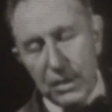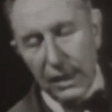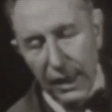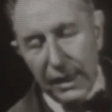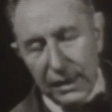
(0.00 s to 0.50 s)

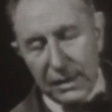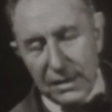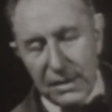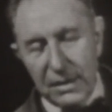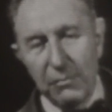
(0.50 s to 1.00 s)

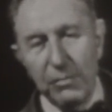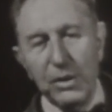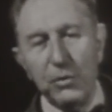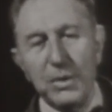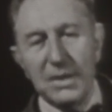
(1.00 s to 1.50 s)
alliance
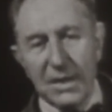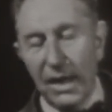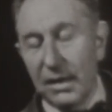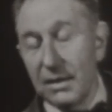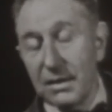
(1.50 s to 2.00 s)
between
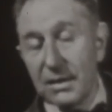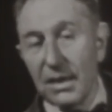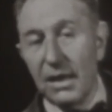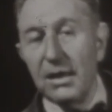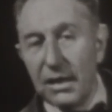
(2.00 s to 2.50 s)
science
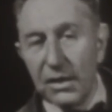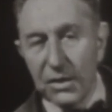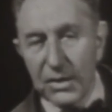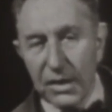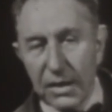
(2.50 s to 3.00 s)
and industry.